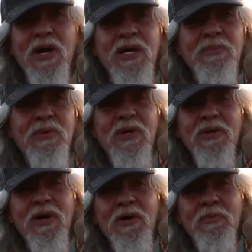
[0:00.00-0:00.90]
I keep it
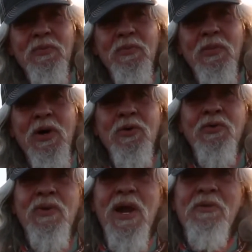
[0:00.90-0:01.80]
mowed
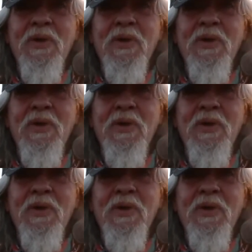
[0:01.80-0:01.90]
around the